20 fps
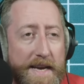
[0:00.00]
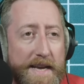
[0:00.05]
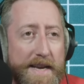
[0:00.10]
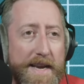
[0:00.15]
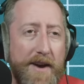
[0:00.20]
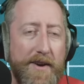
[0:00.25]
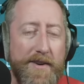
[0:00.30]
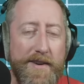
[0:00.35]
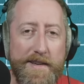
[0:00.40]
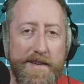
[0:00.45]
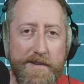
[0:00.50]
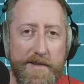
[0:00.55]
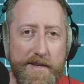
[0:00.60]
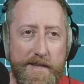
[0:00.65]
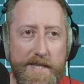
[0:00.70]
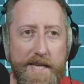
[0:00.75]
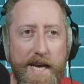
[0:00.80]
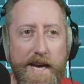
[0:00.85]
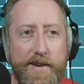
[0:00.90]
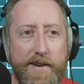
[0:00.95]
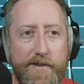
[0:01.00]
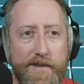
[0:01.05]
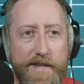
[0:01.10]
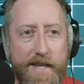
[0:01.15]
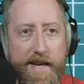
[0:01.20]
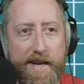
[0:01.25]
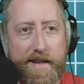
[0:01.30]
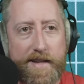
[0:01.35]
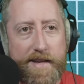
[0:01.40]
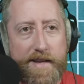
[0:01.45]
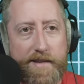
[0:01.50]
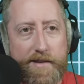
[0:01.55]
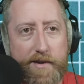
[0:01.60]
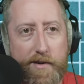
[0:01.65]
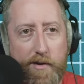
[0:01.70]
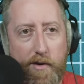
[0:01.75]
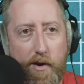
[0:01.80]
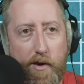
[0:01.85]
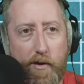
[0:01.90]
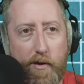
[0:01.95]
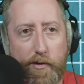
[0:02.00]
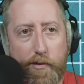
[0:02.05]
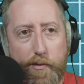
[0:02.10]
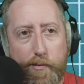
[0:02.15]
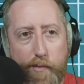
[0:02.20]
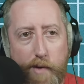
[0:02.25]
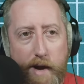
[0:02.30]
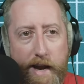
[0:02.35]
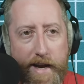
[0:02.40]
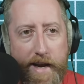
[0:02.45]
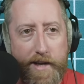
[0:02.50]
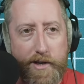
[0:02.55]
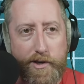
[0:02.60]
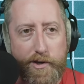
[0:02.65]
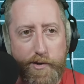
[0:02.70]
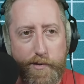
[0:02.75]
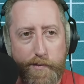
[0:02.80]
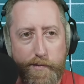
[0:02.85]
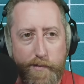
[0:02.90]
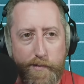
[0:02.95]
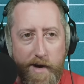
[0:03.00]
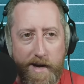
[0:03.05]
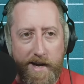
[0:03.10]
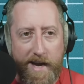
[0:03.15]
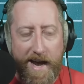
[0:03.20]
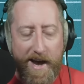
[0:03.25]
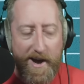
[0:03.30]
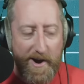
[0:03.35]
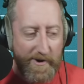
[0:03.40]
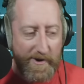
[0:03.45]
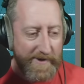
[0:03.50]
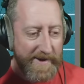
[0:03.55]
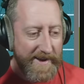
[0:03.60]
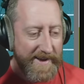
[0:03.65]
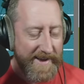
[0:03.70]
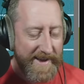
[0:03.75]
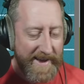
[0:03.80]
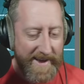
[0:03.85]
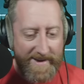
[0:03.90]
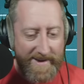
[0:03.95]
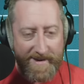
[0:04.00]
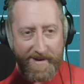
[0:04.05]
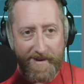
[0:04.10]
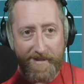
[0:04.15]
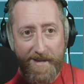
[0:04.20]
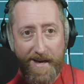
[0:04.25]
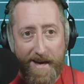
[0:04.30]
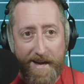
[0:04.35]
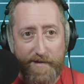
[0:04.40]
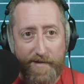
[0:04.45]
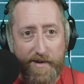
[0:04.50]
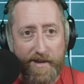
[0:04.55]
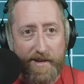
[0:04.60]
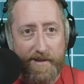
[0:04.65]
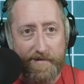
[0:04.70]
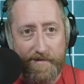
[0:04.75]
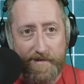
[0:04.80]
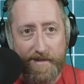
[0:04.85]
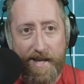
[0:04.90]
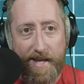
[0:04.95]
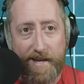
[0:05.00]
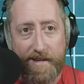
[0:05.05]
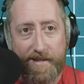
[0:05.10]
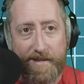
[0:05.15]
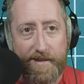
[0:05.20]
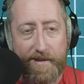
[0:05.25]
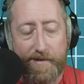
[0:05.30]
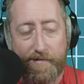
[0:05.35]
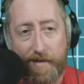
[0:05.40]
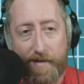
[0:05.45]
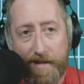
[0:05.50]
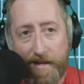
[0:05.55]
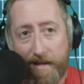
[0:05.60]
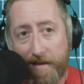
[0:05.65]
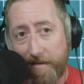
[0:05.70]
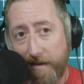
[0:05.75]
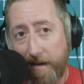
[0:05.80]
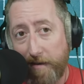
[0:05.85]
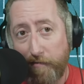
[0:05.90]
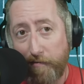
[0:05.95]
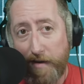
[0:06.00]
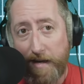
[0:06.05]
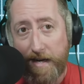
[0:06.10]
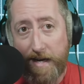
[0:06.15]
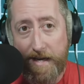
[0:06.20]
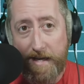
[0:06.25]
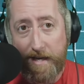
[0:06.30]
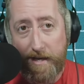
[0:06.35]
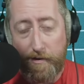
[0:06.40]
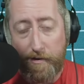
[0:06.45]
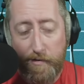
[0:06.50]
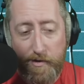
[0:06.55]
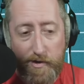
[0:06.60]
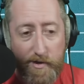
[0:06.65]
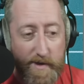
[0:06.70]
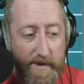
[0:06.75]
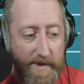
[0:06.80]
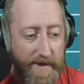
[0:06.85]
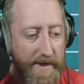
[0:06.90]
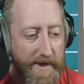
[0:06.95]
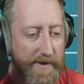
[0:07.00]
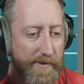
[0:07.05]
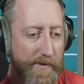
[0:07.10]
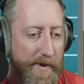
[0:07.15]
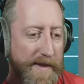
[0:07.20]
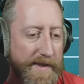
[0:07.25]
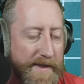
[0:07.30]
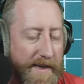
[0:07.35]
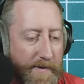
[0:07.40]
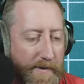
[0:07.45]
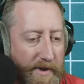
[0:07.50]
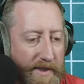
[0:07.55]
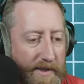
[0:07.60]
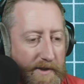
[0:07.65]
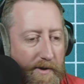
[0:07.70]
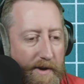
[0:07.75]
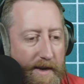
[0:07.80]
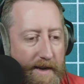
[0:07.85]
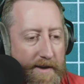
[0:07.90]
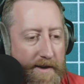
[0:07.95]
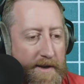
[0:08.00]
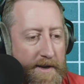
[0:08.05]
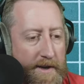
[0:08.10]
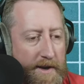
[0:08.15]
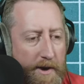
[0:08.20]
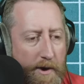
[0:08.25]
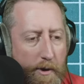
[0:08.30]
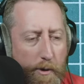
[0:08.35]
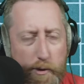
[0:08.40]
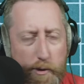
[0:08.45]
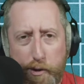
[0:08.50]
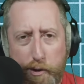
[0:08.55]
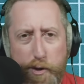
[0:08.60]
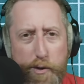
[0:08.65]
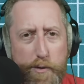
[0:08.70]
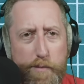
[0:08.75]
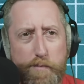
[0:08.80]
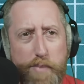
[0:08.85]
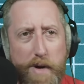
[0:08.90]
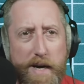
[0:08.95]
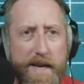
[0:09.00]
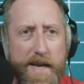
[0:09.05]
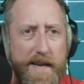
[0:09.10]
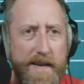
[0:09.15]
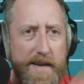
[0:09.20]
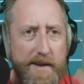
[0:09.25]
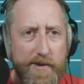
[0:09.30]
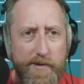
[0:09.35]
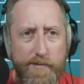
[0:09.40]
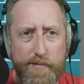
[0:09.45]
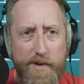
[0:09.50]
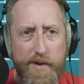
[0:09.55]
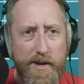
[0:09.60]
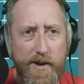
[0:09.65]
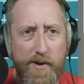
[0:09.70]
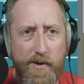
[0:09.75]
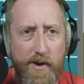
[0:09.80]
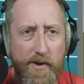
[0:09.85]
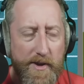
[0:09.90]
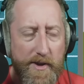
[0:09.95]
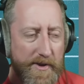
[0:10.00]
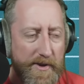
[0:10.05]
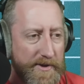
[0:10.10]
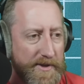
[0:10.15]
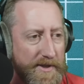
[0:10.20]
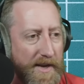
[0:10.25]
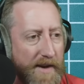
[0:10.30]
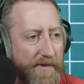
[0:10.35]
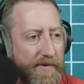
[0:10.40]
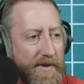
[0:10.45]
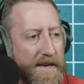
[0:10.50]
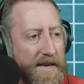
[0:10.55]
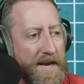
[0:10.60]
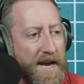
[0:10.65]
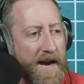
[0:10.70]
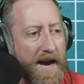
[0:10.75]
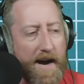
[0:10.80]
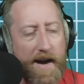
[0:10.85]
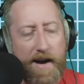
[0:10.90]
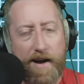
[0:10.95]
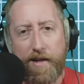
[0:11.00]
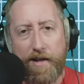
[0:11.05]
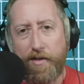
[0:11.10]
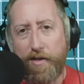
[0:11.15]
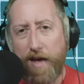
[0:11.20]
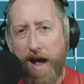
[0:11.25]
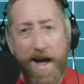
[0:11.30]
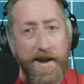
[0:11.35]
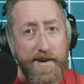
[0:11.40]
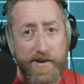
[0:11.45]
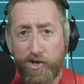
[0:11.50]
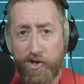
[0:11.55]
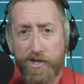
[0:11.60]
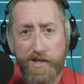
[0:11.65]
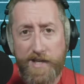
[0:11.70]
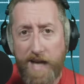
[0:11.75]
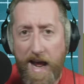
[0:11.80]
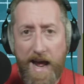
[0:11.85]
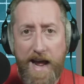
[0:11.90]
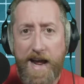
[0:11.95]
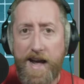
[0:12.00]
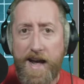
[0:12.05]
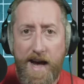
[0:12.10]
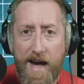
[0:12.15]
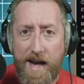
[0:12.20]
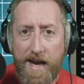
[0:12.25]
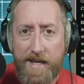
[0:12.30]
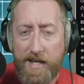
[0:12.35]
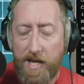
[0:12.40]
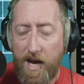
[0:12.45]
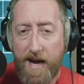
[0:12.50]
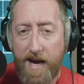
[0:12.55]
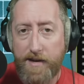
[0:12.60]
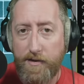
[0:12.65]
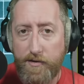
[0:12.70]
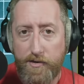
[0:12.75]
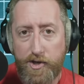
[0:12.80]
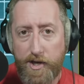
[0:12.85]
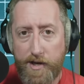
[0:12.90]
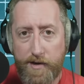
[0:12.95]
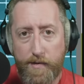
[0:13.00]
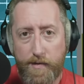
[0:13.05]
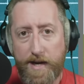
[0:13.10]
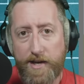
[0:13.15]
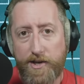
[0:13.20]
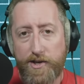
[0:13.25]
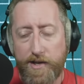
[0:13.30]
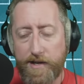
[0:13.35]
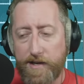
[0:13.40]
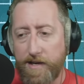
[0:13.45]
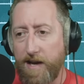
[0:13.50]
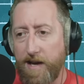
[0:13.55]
Now, titles like these are all the rage right now, and a lot of it is thanks to things like vidIQ, which you can see on the right side of my screen, or TubeBuddy, or, you know, all the other stuff, uh, and just A I title generation.